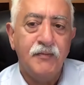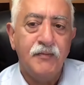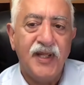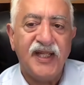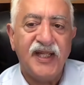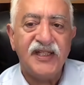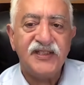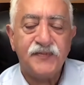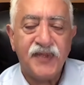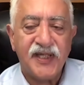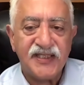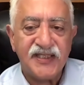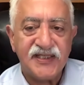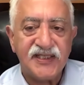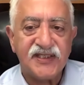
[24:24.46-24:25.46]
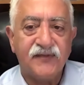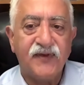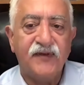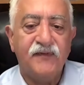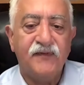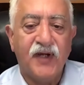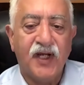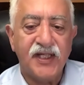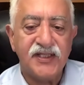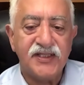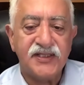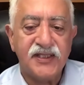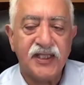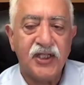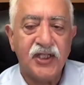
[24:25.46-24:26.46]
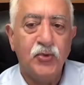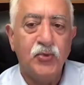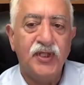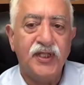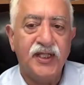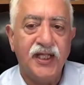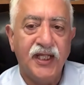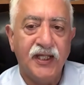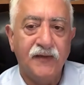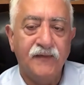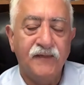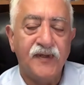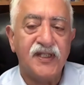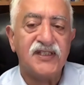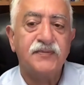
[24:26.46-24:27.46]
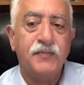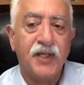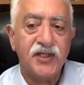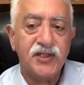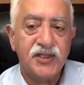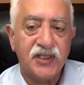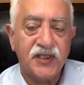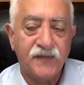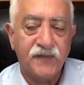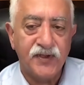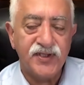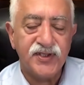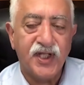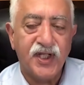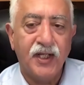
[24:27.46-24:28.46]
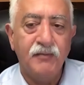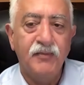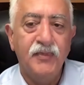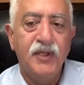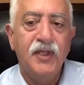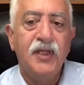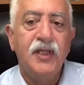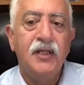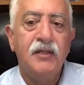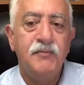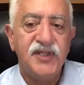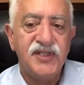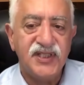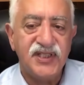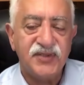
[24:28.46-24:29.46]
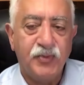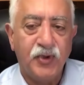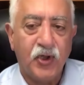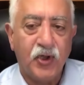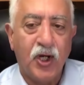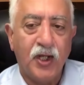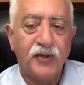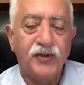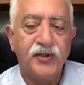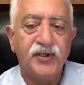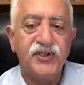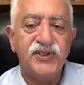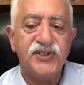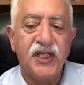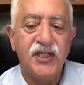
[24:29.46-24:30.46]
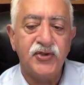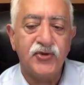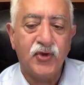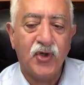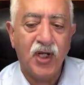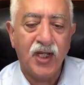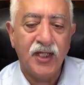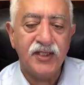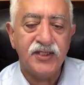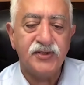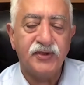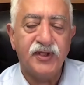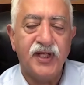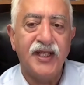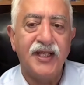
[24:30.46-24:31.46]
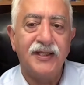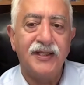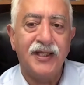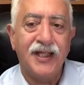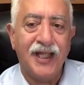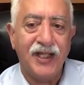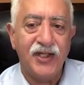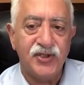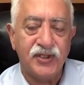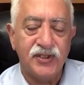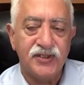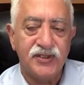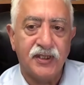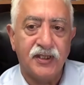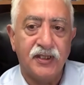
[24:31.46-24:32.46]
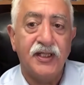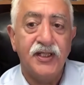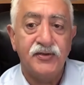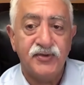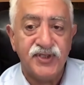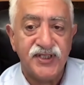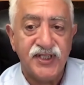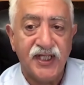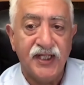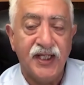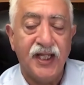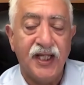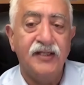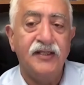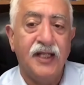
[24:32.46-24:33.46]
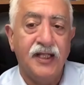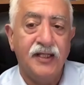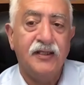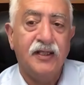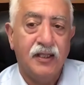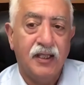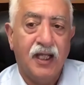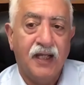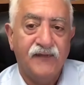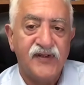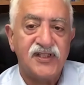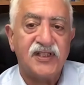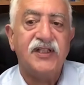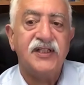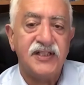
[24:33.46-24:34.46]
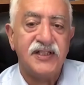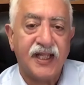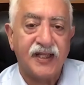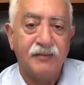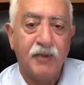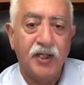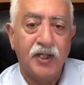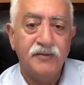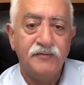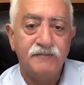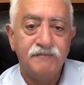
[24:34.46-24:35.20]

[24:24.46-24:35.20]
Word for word: biggest pieces of advice that you would give, especially first-time business book authors, in trying to get an agent interested and obviously to take them on?